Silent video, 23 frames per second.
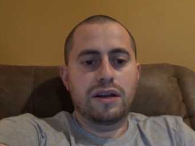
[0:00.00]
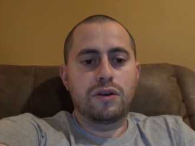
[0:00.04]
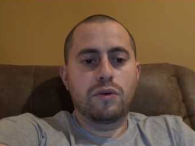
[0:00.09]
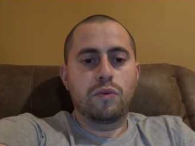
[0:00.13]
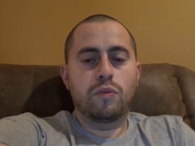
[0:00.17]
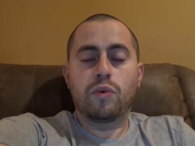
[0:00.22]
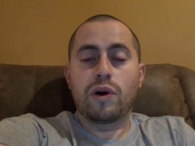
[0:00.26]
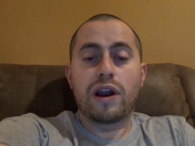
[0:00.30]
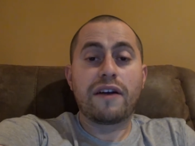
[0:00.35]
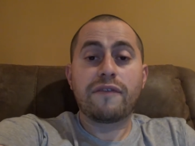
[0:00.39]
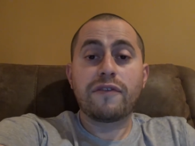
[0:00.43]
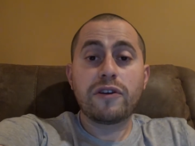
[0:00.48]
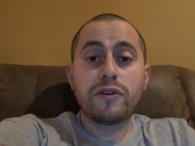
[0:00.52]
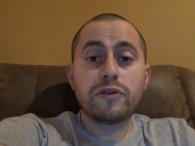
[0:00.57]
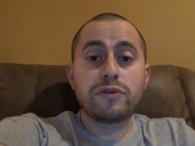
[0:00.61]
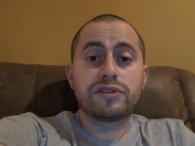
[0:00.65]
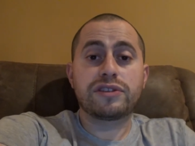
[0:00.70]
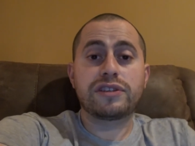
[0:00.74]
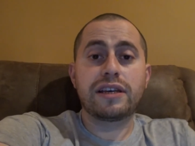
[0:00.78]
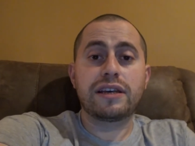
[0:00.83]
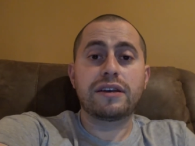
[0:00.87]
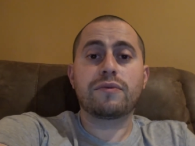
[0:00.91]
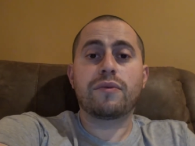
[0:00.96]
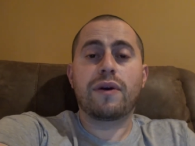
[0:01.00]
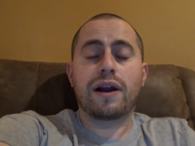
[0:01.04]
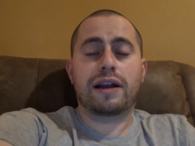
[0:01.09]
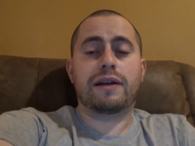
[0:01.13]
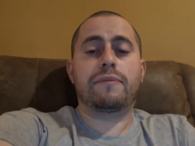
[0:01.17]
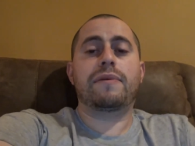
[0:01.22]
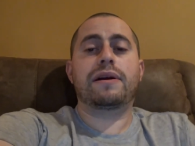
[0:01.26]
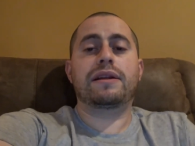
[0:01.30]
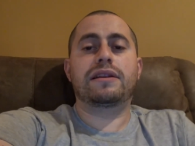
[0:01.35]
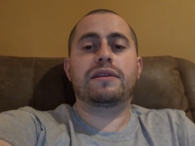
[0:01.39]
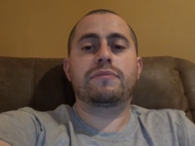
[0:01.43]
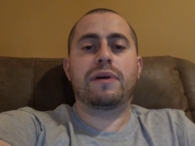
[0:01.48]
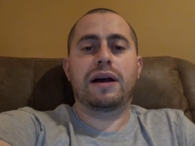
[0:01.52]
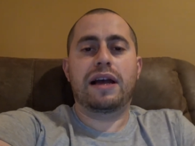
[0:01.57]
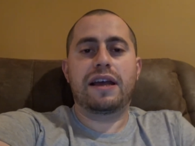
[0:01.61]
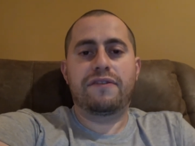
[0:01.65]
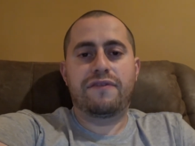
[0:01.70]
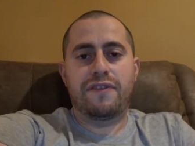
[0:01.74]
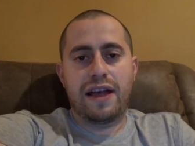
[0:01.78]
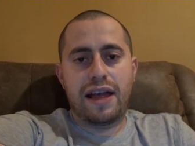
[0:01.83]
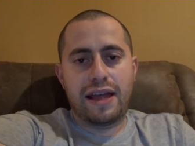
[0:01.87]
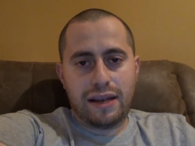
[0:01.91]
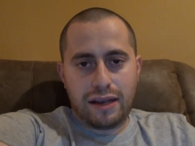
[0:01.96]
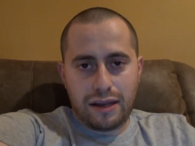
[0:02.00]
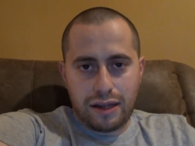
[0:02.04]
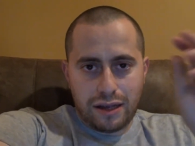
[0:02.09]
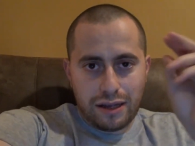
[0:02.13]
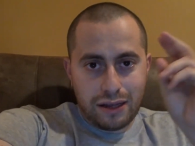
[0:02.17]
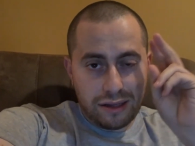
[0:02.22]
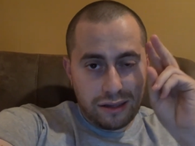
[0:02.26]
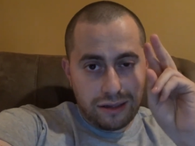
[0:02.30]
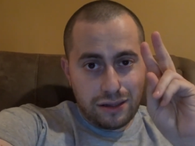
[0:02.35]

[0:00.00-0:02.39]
Whatever you see recommended by a vet,